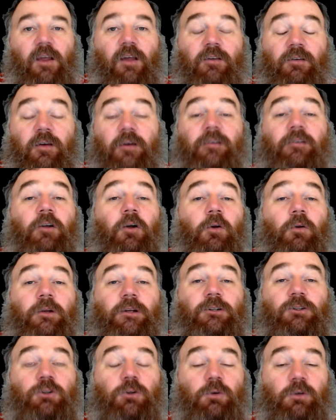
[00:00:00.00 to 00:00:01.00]
So he's
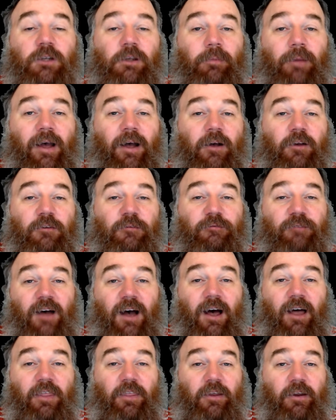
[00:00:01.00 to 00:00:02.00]
calling Julie Mao's
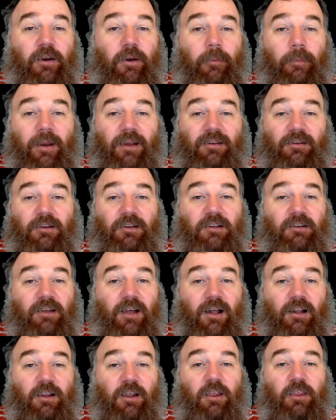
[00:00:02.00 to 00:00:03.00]
father to basically
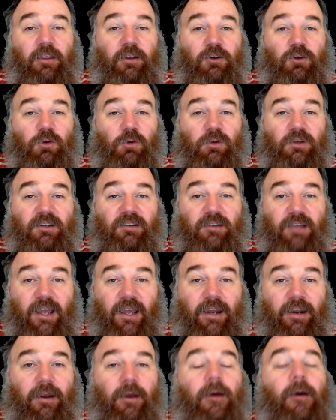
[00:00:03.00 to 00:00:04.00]
tell her that Julie's
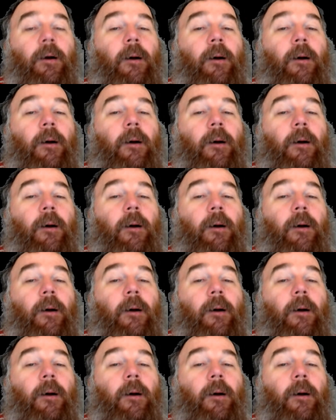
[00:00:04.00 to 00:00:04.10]
dead.